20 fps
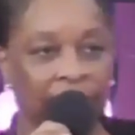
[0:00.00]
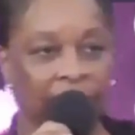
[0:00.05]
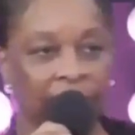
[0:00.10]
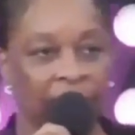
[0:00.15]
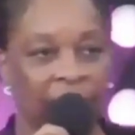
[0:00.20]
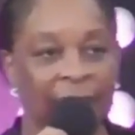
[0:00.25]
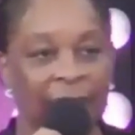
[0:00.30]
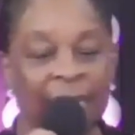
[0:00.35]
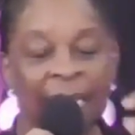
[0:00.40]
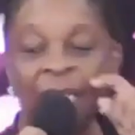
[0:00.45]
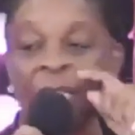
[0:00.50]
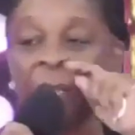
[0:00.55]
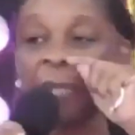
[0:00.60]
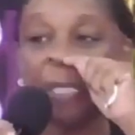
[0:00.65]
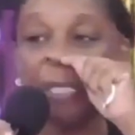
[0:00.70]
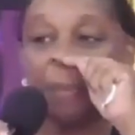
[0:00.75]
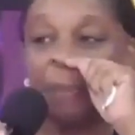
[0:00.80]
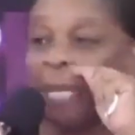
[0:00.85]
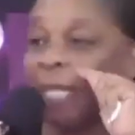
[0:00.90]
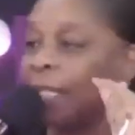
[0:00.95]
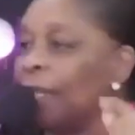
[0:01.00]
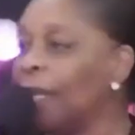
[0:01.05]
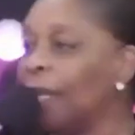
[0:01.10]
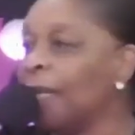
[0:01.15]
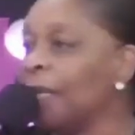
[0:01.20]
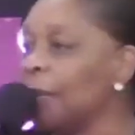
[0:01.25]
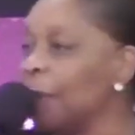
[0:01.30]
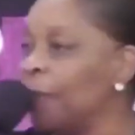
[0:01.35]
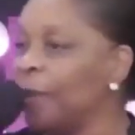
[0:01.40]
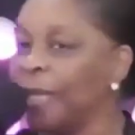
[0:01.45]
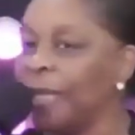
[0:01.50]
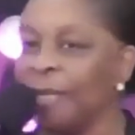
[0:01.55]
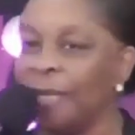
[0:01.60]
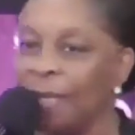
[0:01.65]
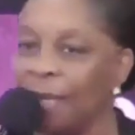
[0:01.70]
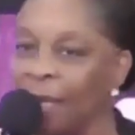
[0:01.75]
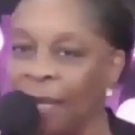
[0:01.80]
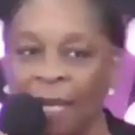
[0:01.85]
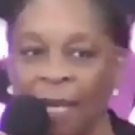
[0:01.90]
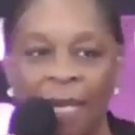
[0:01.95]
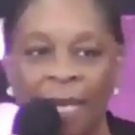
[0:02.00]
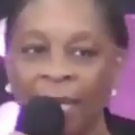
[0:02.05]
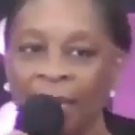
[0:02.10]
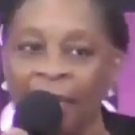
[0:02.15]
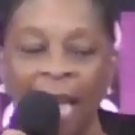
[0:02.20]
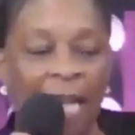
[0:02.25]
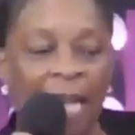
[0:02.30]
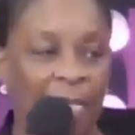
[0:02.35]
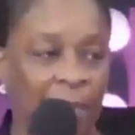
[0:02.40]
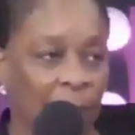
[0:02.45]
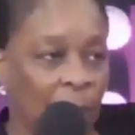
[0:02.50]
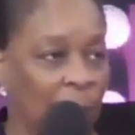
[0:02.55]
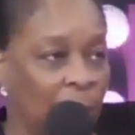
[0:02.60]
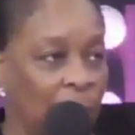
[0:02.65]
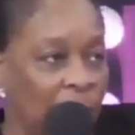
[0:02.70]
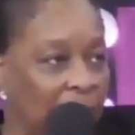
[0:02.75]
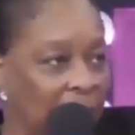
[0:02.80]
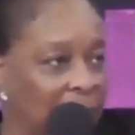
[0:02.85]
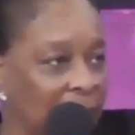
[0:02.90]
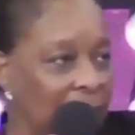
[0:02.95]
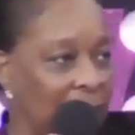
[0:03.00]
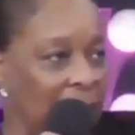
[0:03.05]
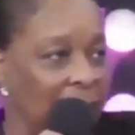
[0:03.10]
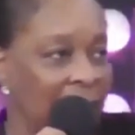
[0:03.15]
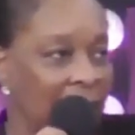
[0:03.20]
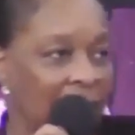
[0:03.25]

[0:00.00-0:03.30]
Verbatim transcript: Disrespect your husband. That don't work.